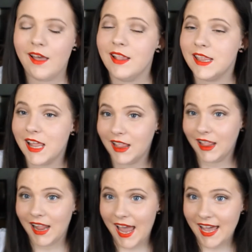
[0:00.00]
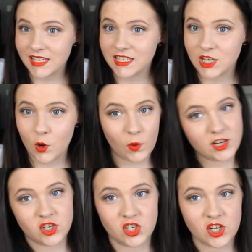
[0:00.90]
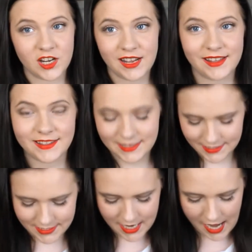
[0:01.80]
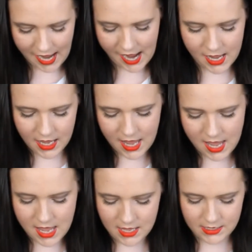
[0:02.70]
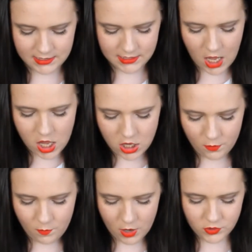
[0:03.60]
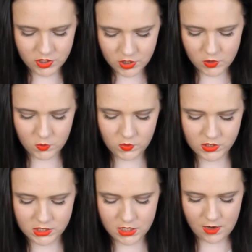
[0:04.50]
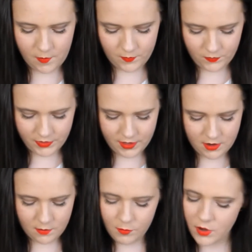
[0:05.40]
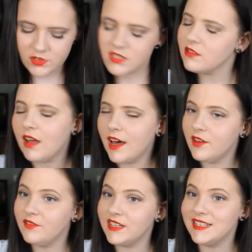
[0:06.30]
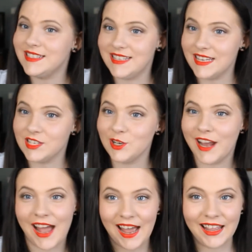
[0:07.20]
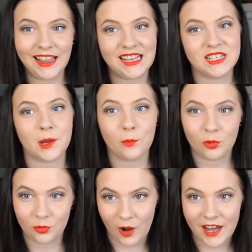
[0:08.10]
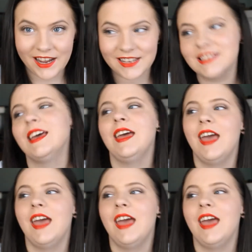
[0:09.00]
the last question in this tag is your most used, most loved desert island product.